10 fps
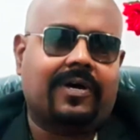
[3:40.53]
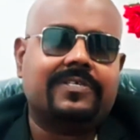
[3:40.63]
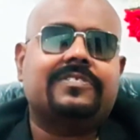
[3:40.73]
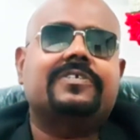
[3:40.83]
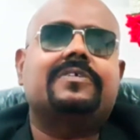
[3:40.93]

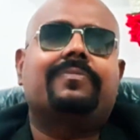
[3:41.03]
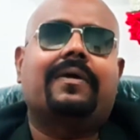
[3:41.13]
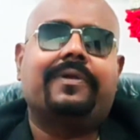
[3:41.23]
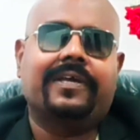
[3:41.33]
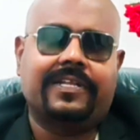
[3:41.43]
masters in
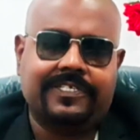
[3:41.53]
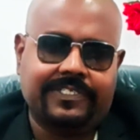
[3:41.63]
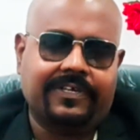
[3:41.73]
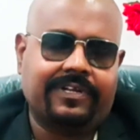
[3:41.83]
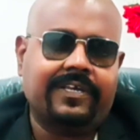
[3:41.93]
biomedical
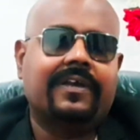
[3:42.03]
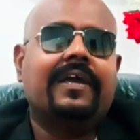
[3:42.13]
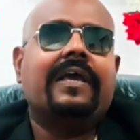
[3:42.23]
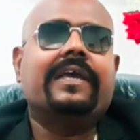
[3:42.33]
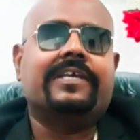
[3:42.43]

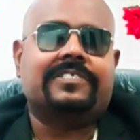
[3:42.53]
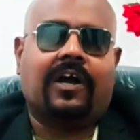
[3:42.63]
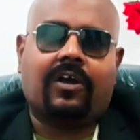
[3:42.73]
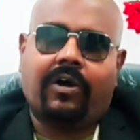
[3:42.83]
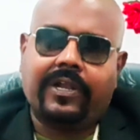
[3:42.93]
engineering, is
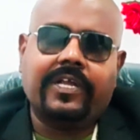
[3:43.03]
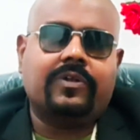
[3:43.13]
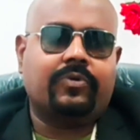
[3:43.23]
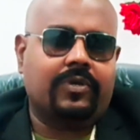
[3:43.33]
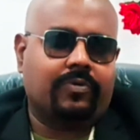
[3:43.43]

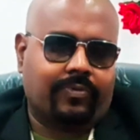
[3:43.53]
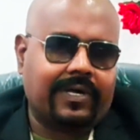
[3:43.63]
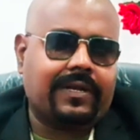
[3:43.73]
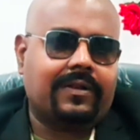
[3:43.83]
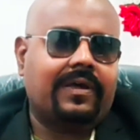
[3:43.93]
according to
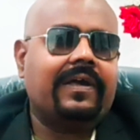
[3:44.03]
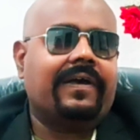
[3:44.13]
your